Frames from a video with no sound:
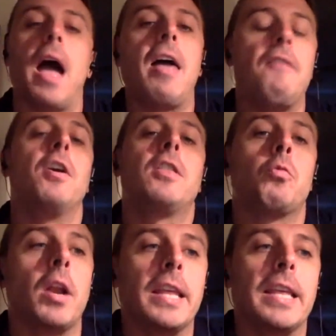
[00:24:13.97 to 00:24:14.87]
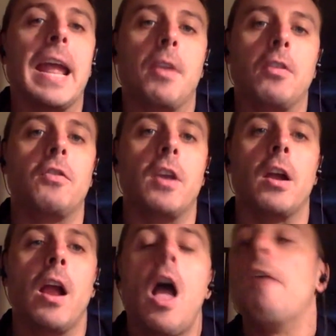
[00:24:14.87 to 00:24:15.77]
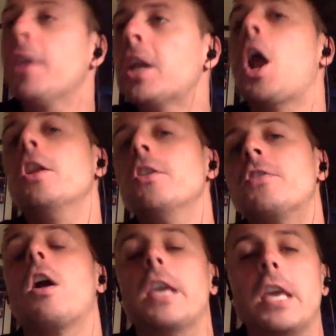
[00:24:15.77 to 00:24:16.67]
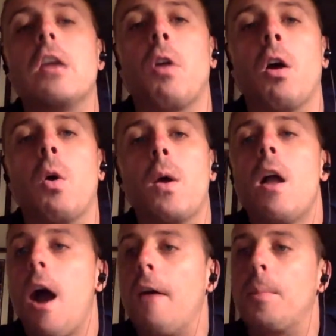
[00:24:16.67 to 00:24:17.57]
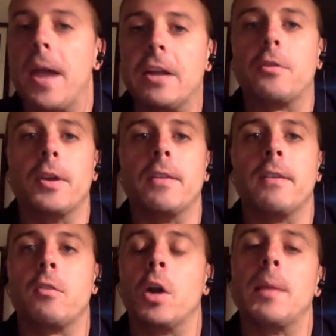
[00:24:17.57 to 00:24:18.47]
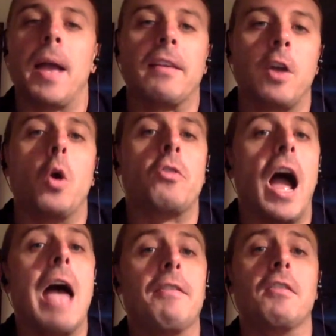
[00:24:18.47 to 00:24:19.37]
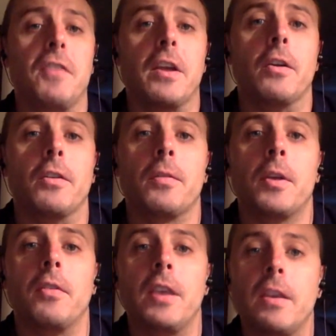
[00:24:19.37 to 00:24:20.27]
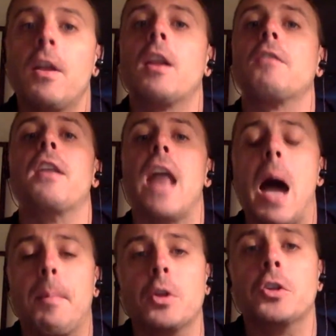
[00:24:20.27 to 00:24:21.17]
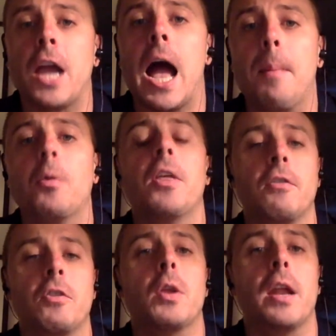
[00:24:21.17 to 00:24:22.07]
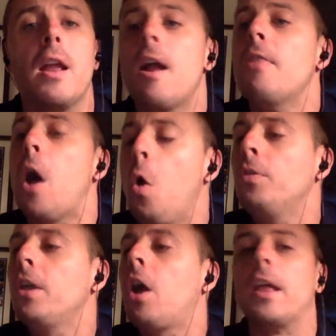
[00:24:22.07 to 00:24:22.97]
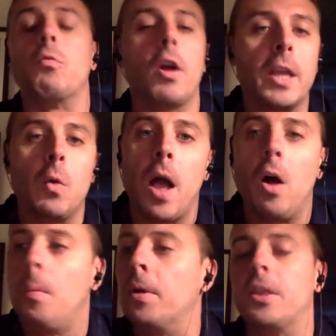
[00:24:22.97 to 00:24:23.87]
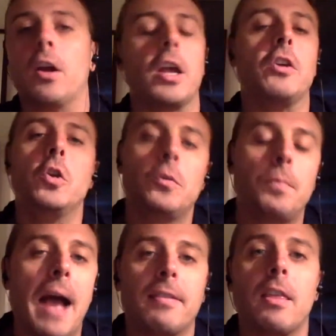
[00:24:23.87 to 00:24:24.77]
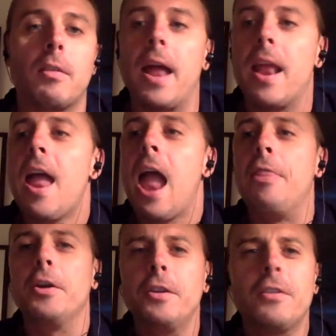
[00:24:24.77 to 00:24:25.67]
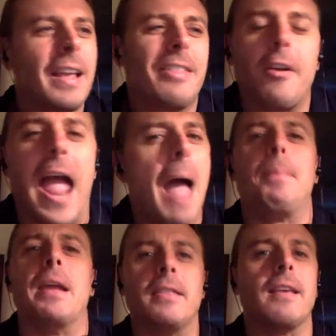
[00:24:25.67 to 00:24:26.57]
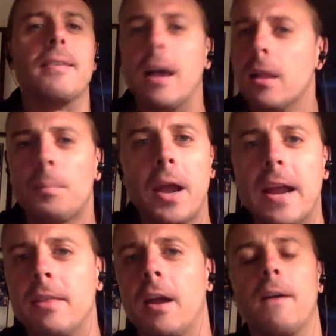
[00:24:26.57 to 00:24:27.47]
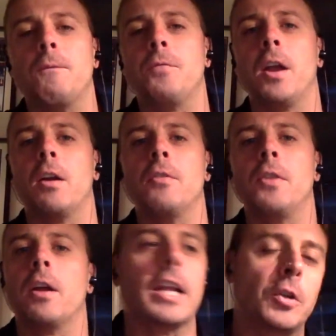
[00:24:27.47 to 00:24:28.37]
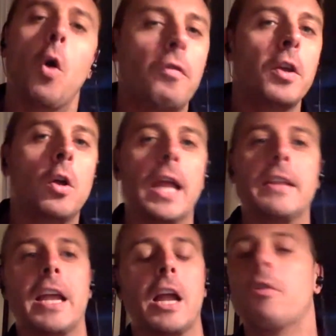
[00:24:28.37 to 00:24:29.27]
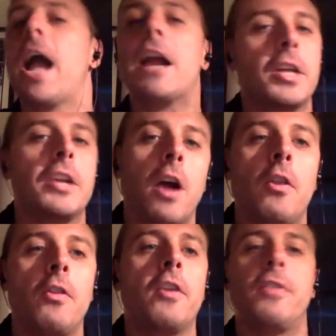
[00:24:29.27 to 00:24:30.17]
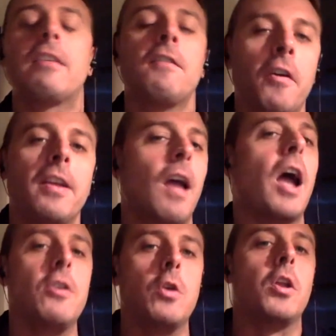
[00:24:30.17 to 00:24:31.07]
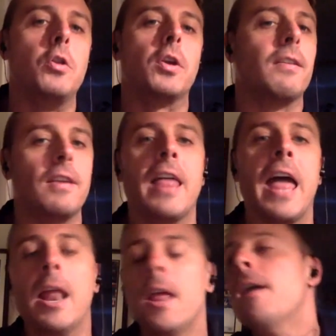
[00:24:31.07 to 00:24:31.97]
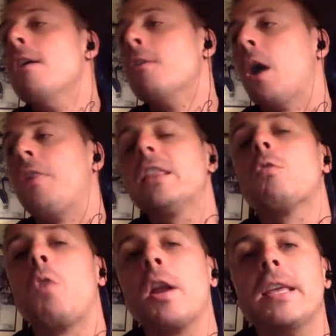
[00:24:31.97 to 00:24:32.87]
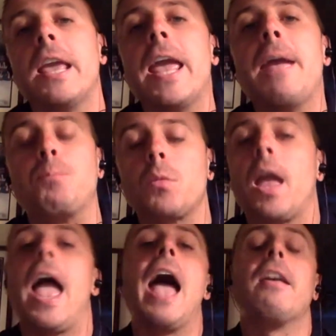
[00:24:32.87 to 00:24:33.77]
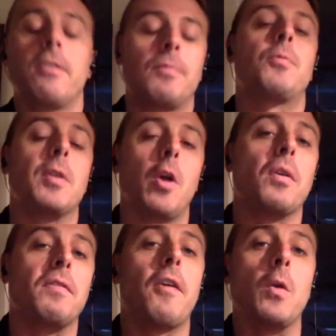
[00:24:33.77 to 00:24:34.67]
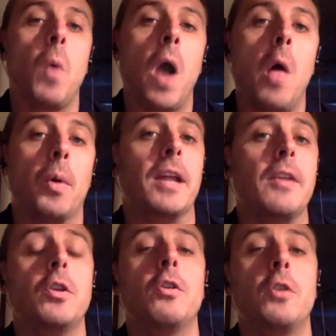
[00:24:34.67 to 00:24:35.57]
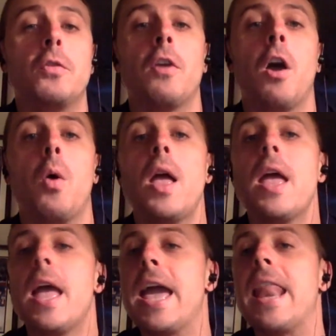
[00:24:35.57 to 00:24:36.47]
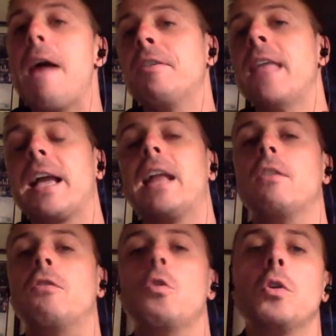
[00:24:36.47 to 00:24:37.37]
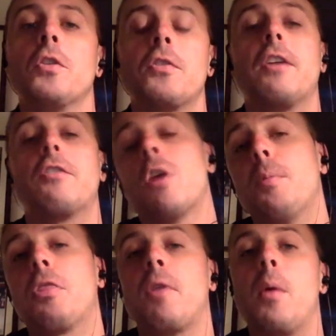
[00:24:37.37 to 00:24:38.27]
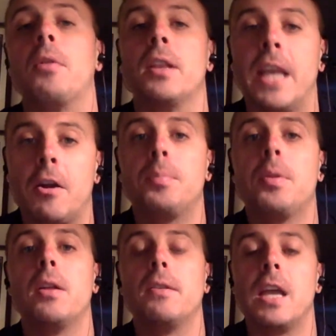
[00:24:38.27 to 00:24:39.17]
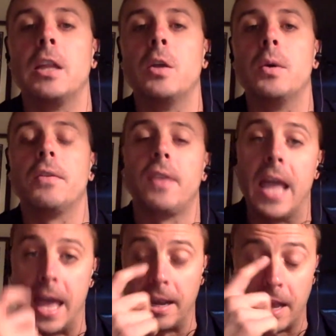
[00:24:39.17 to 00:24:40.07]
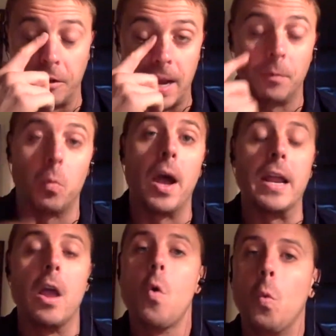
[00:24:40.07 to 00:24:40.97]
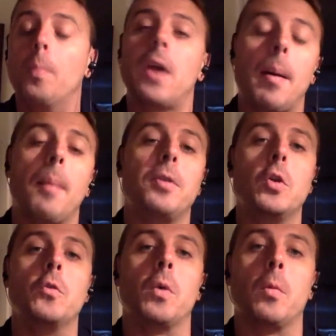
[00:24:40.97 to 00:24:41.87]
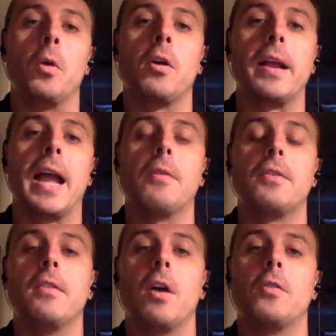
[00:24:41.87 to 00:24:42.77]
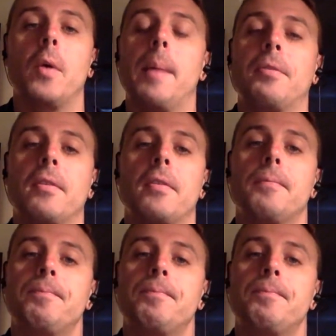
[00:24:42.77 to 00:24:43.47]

And then I feel like the running game this year, I feel like an unsung hero of the Patriots is running backs coach Ivan Fears, because he's done a phenomenal job with his unit. Not only are they running well, but they're a huge passing threat, and they're just like, they're happy. They celebrate. They're like jovial, like they congratulate each other. That's a very tight unit. You can see that. So I think the running game, as it's been going very well, will continue to do so. And having that kind of dual/triple threat with LeGarrette Blount, Deion Lewis, and James White will become up huge where Gronkowski's also absence.